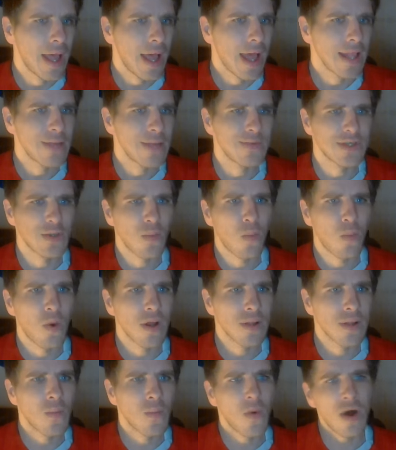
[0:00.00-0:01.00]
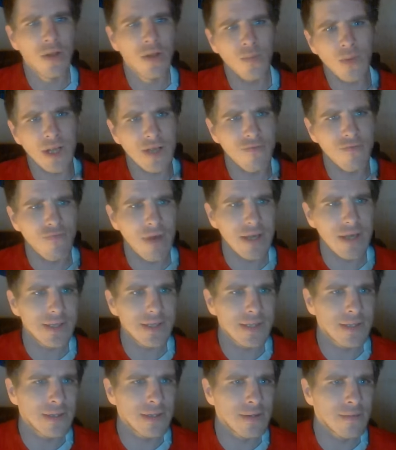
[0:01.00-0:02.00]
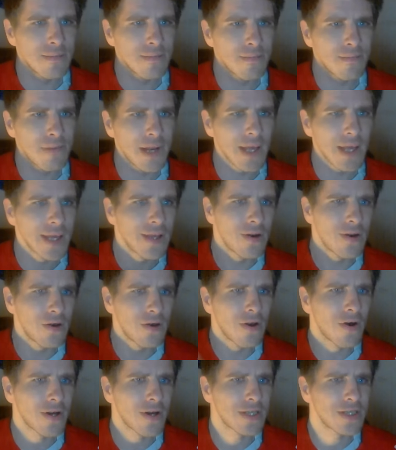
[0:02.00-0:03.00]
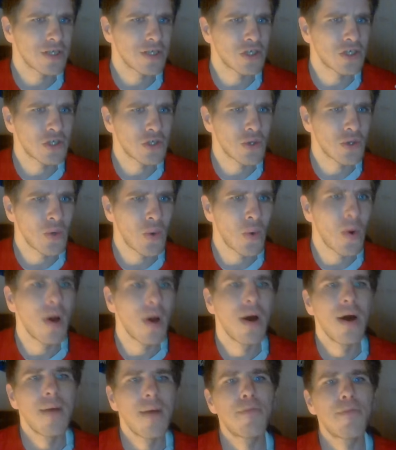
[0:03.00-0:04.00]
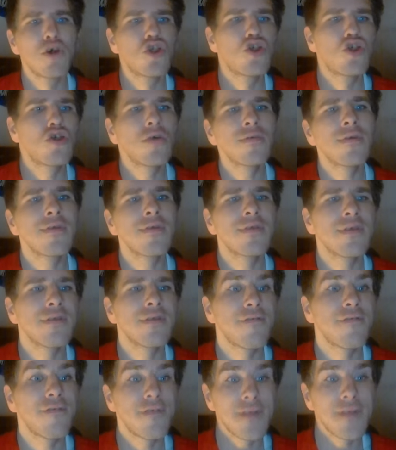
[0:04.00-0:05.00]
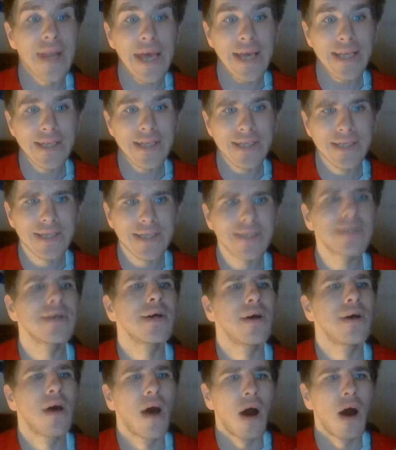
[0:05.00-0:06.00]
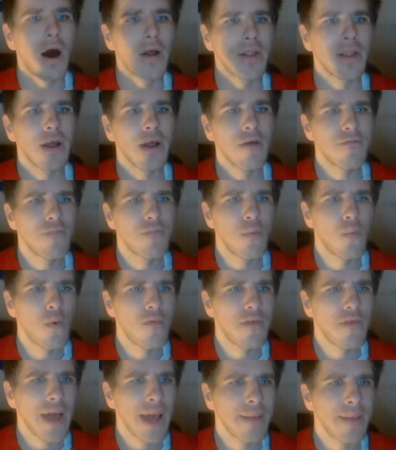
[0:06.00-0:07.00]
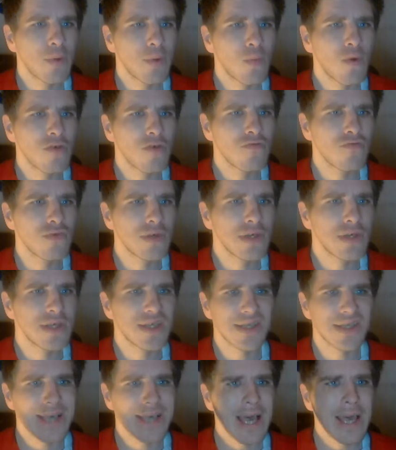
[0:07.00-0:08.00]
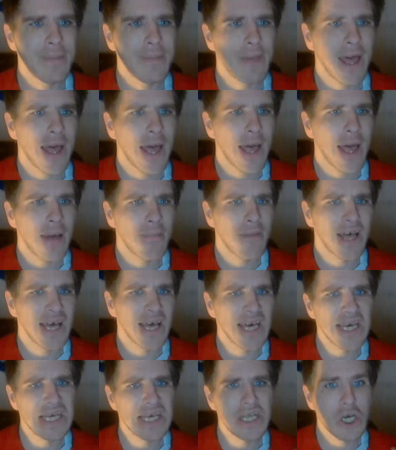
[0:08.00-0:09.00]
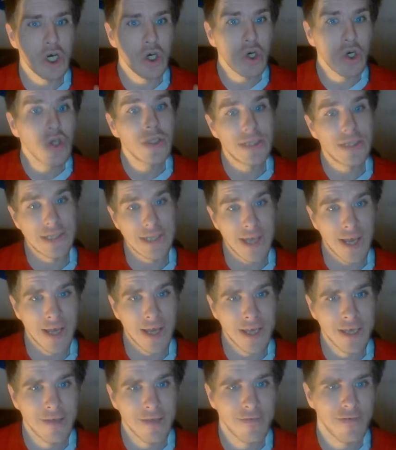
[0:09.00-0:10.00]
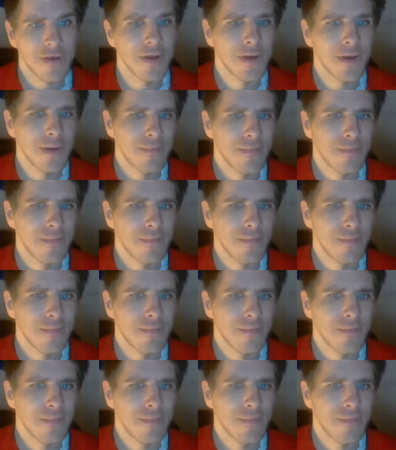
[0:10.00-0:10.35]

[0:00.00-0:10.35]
And there was a one-on-one where the Wrexham player looked like to score. But Jonathan Flats, unknown from Wolverhampton Wanderers, came out and made a good save.